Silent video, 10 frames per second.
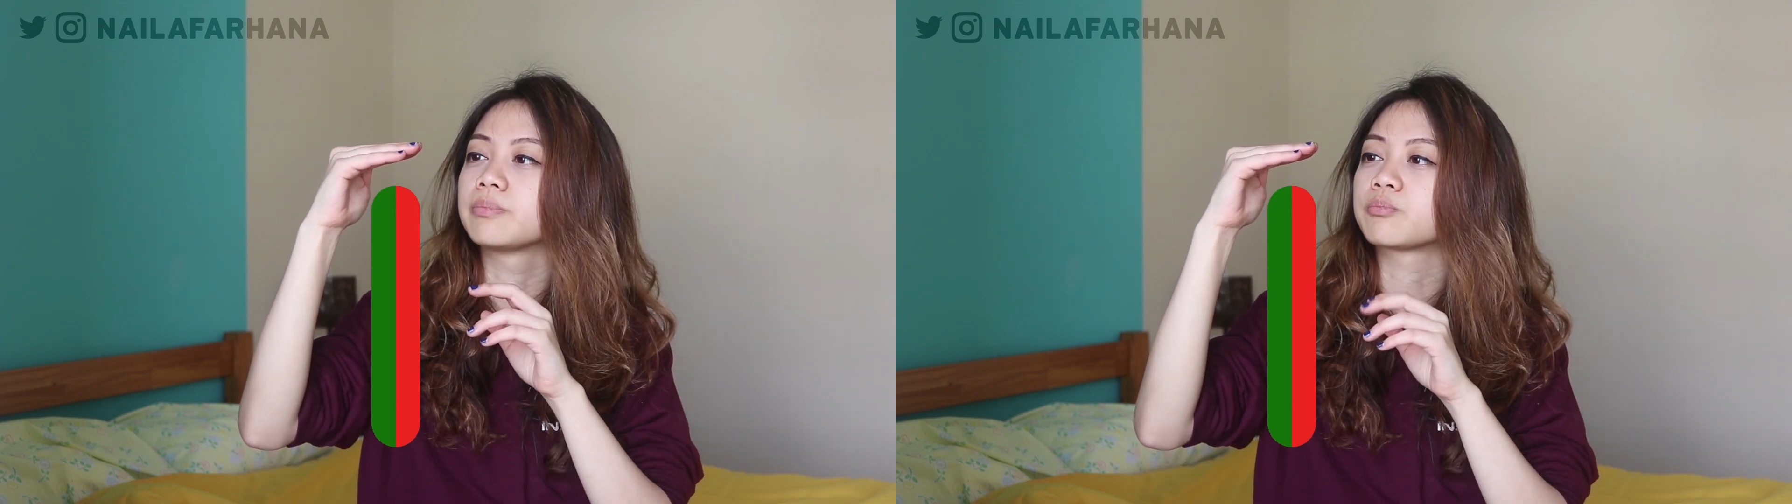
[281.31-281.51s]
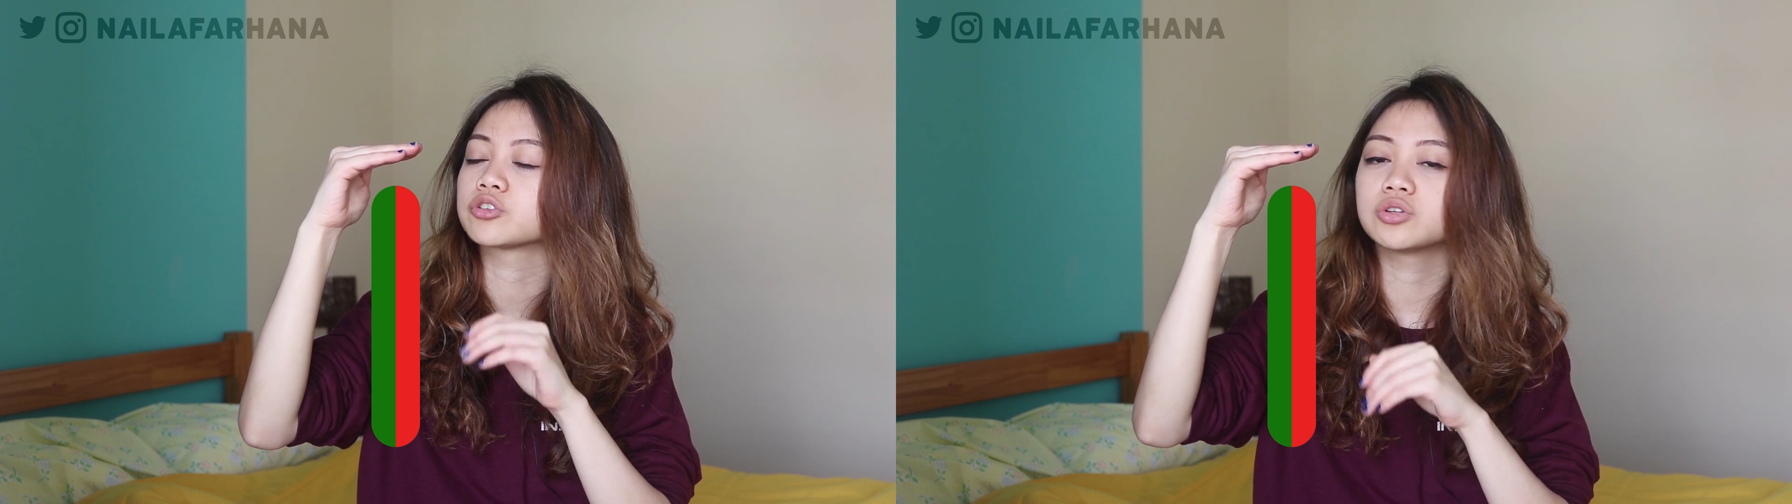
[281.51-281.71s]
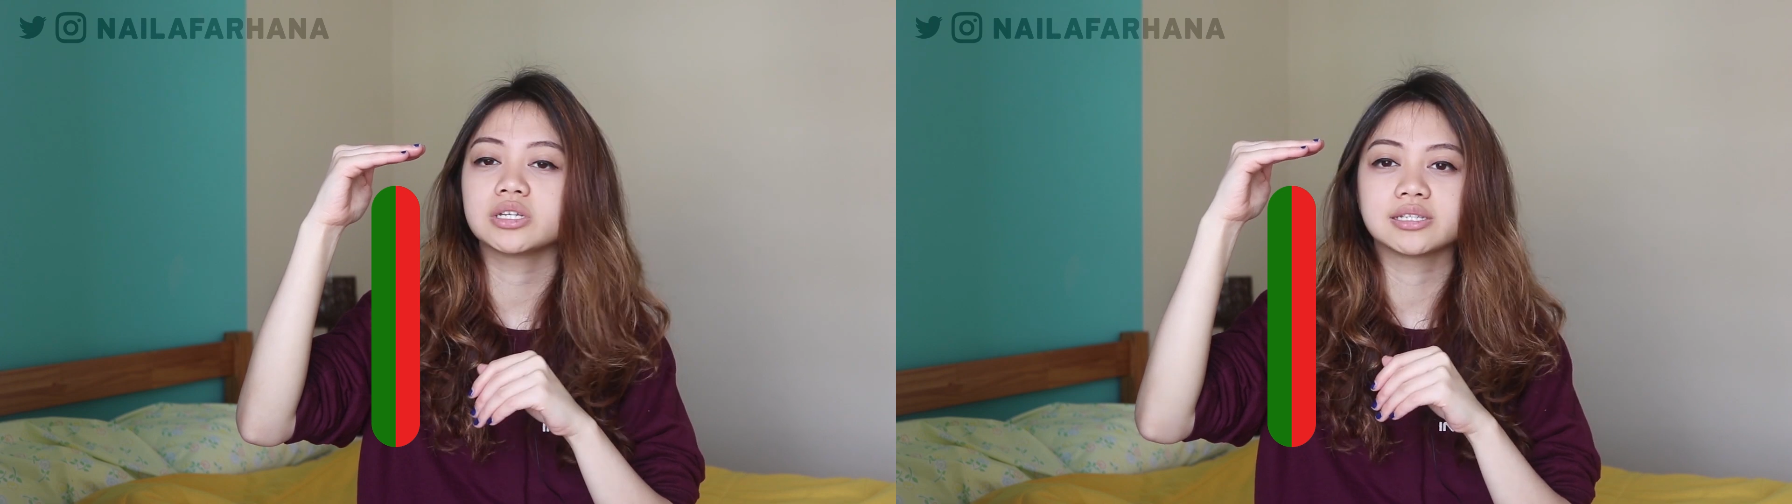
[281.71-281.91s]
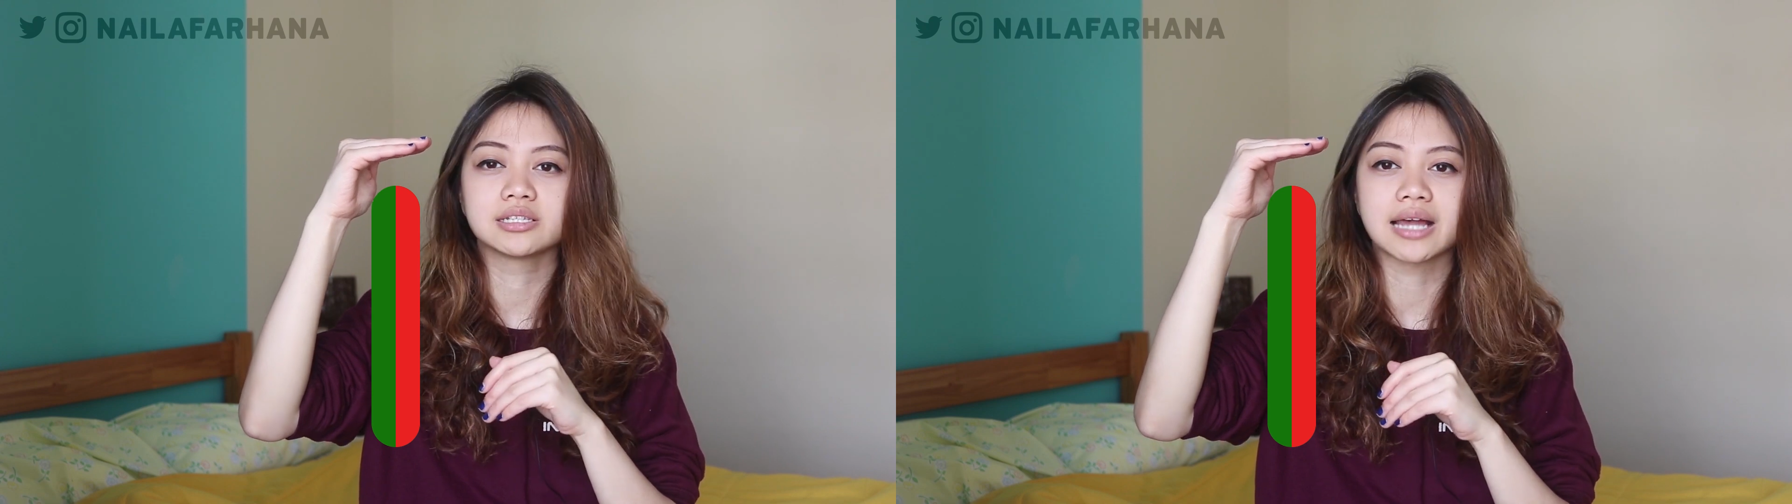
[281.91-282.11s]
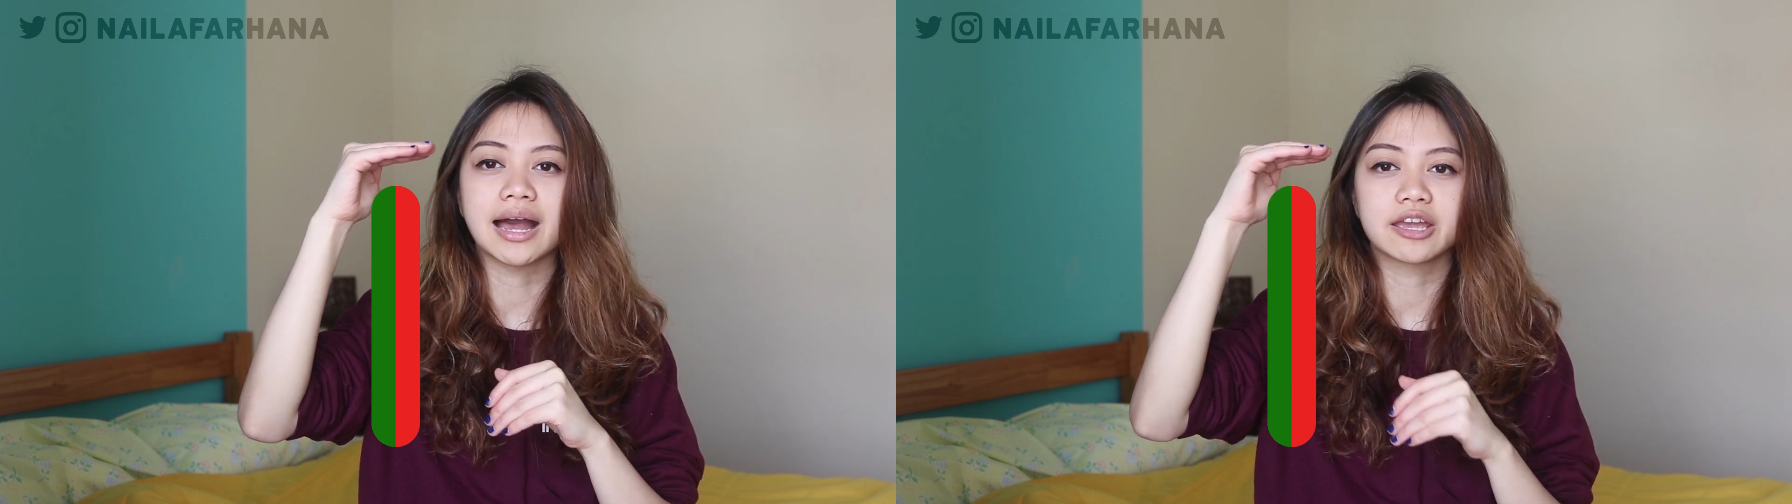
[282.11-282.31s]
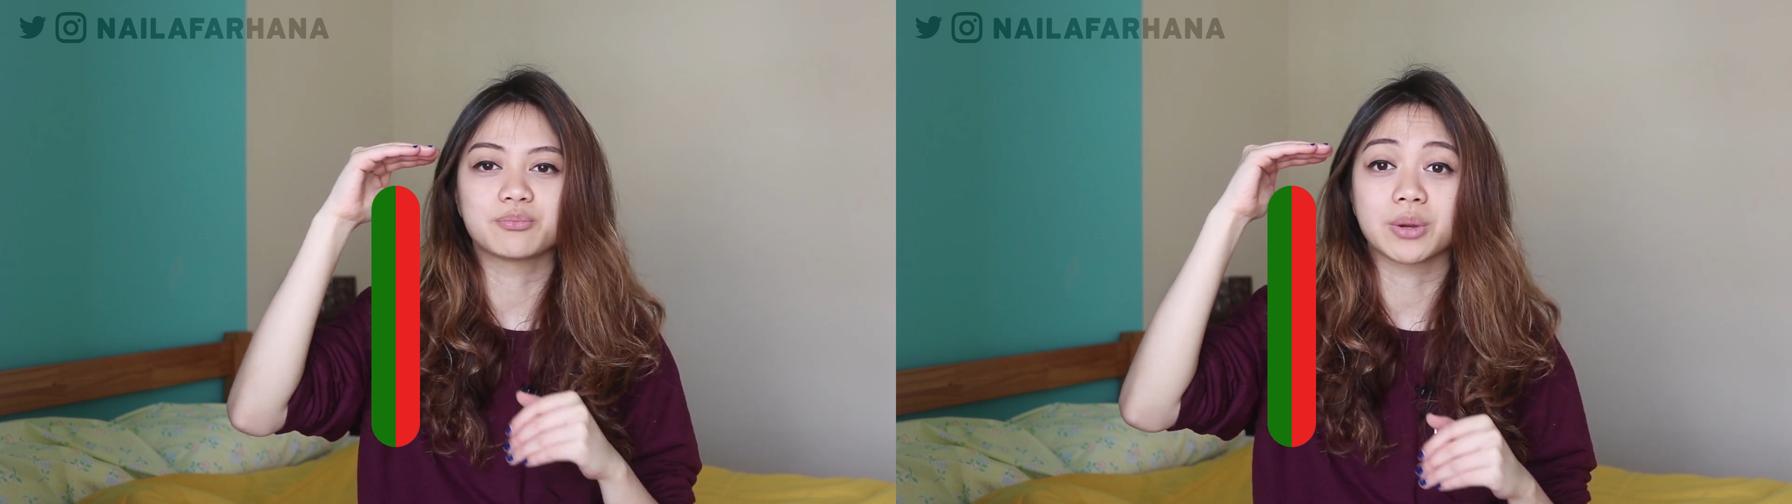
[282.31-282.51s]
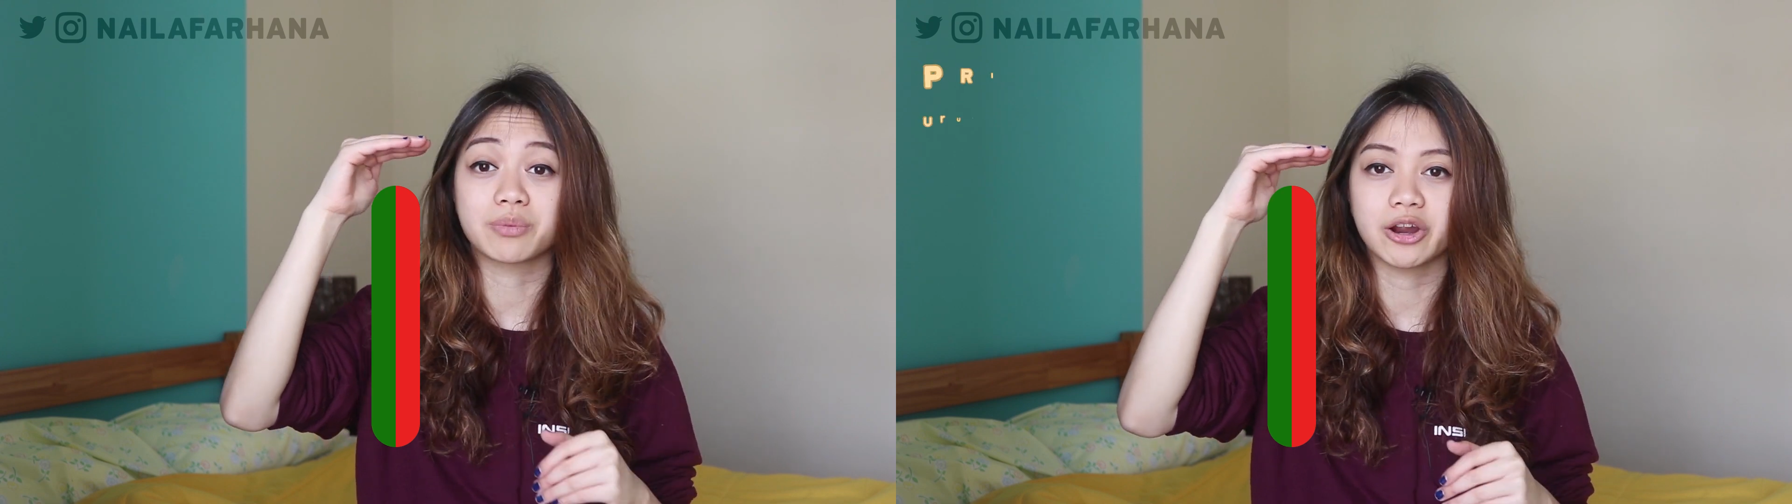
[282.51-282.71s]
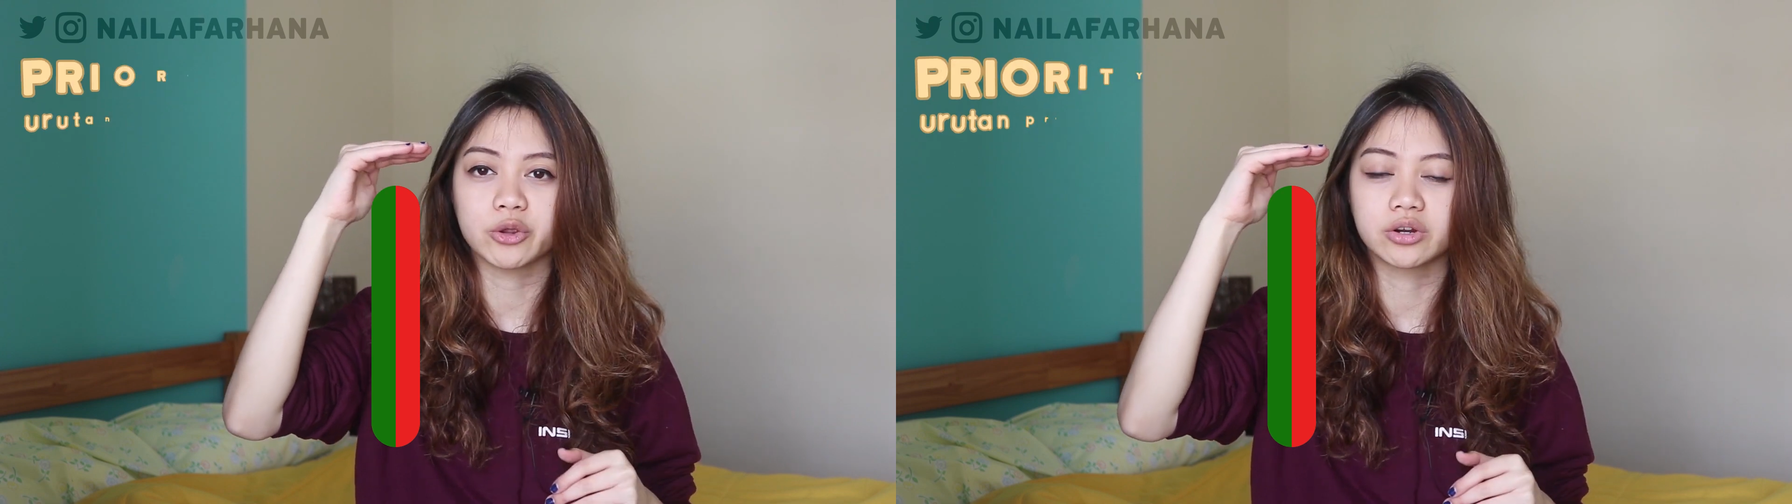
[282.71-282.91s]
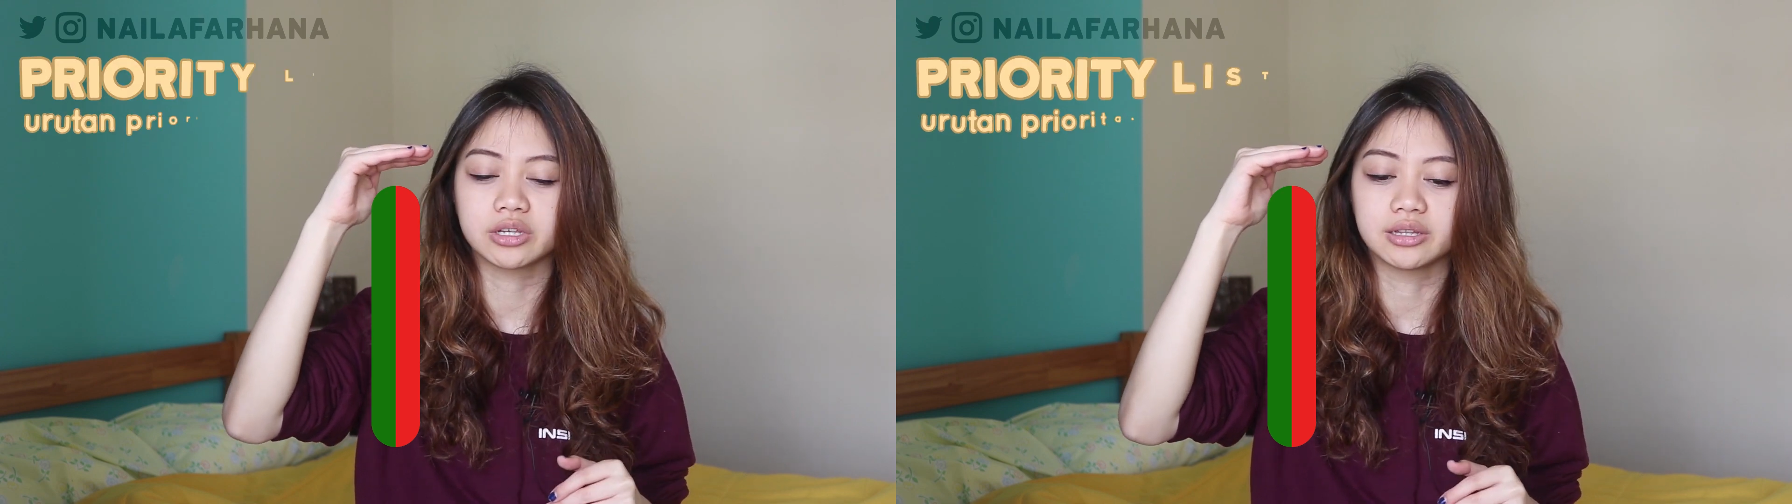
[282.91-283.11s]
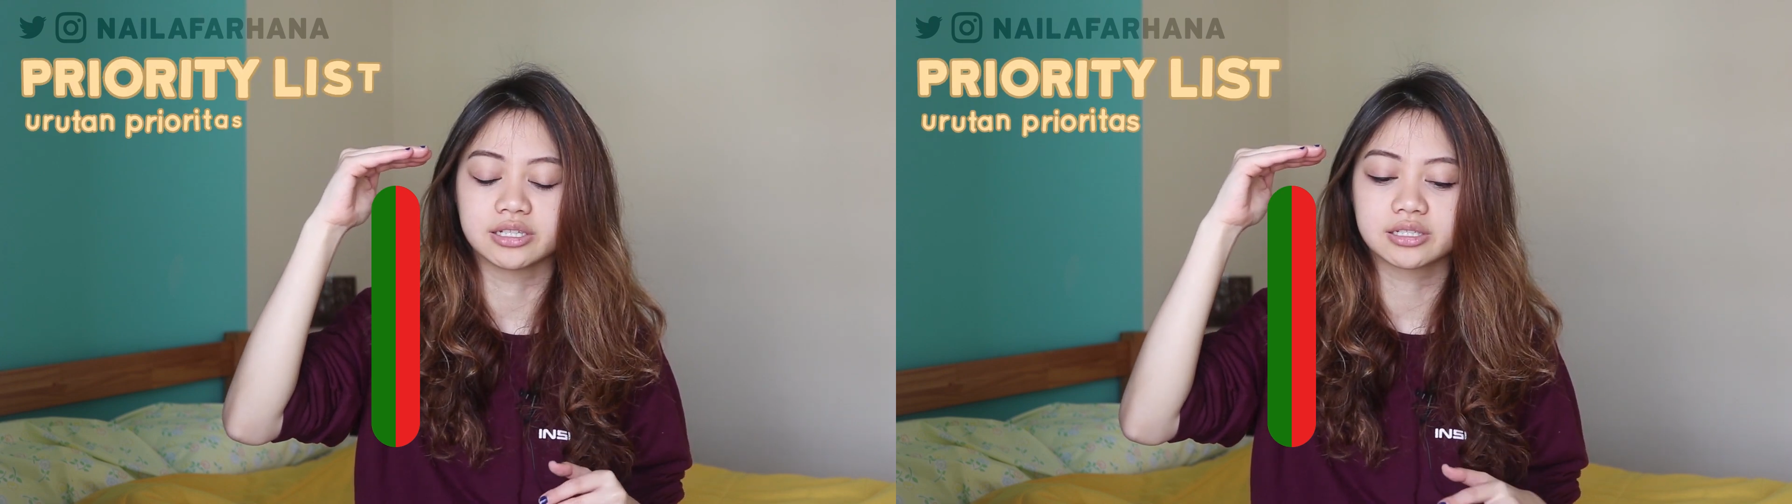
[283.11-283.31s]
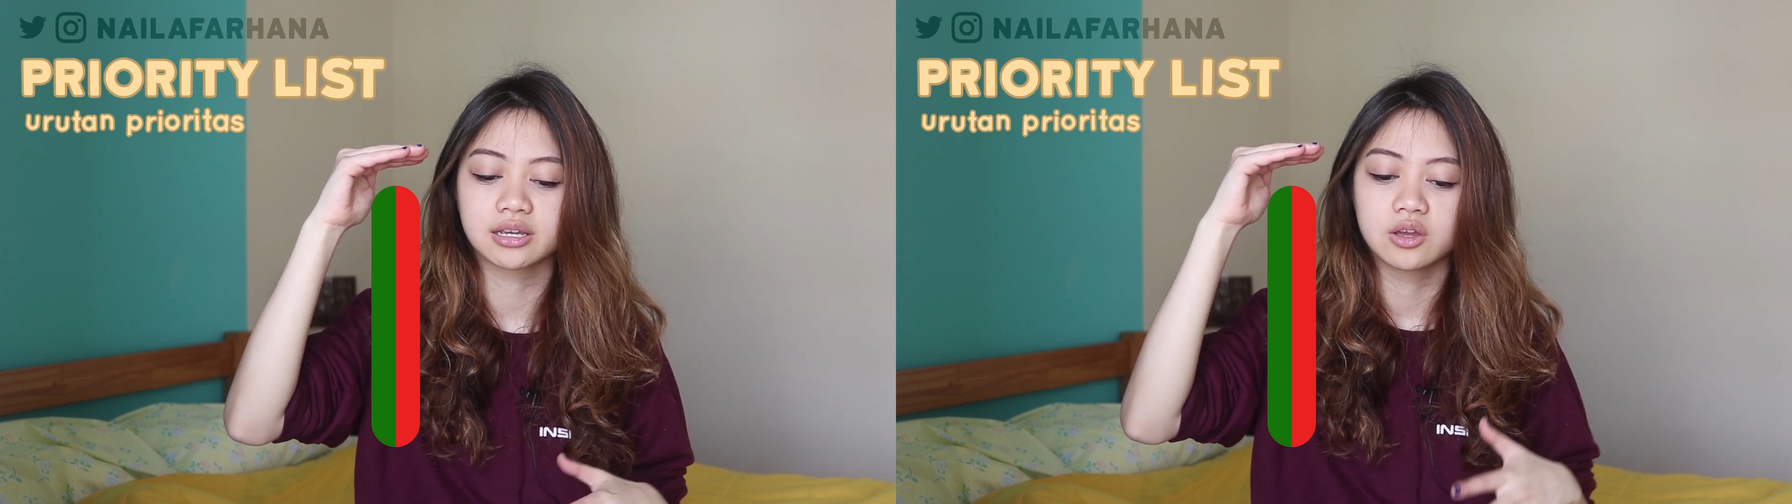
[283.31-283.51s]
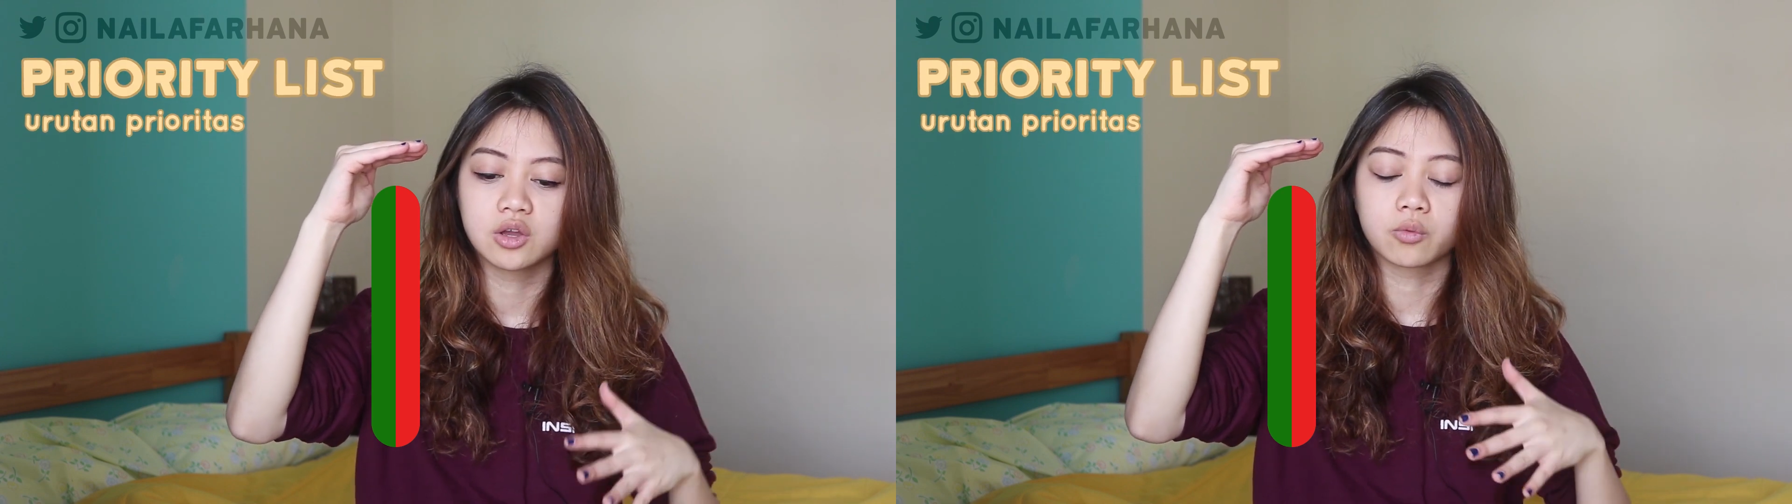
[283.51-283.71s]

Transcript: Portuguese is high in my priority list.